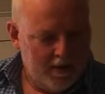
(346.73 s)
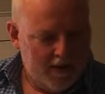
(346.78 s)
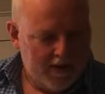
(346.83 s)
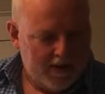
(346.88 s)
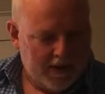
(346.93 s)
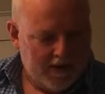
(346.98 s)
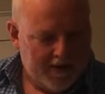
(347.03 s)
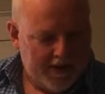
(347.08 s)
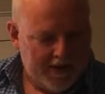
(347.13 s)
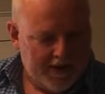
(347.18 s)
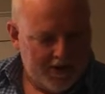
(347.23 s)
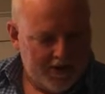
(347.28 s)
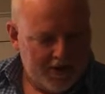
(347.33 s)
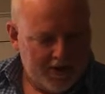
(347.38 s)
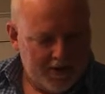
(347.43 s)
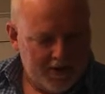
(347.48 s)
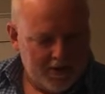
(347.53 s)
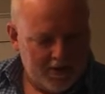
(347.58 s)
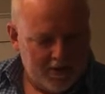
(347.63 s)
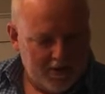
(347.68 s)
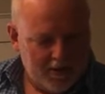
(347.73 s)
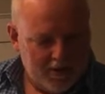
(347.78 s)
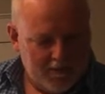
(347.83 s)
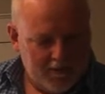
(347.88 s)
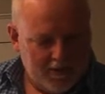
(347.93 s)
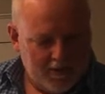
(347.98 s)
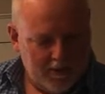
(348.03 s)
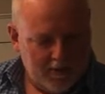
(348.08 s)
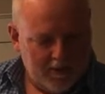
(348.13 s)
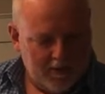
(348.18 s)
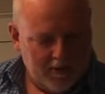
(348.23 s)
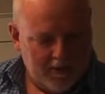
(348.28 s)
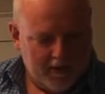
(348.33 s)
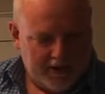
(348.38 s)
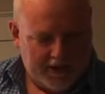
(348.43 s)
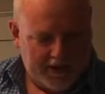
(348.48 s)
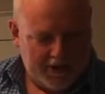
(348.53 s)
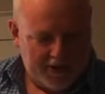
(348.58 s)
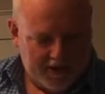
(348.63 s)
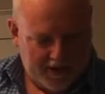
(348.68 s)
So that's a modern
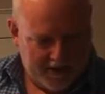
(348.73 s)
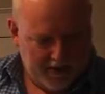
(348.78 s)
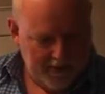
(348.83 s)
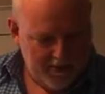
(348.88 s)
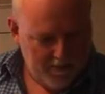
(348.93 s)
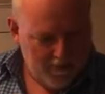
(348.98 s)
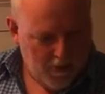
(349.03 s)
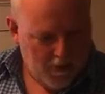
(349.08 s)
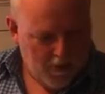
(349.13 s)
glacier.